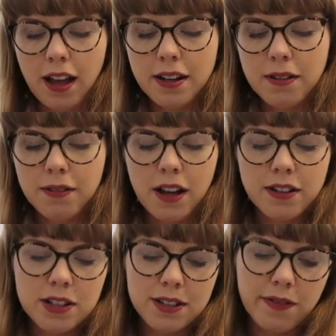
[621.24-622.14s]

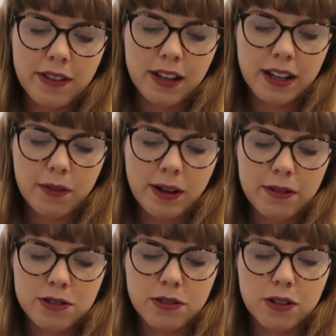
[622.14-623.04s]
I just feel like when
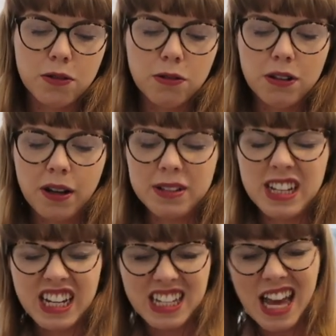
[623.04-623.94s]
I was on the call I
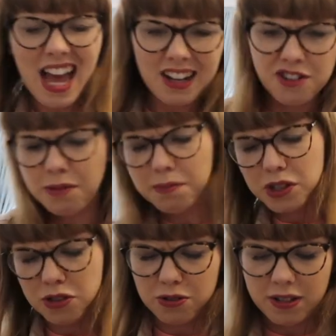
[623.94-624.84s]
was like, yeah,
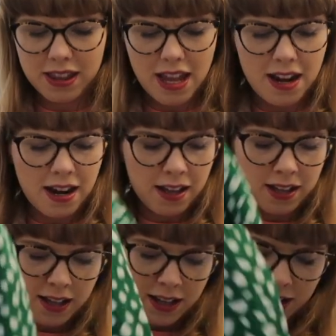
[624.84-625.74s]
jumpsuit, and then
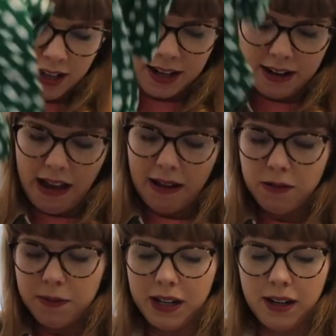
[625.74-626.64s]

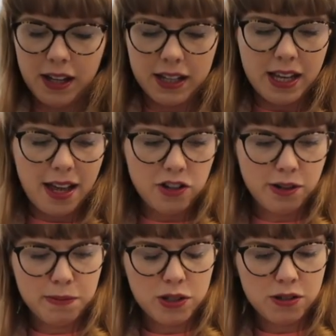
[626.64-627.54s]
now am I like, yeah,
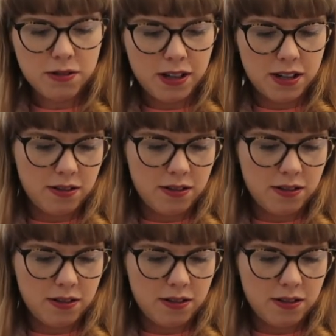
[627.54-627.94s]
jumpsuit?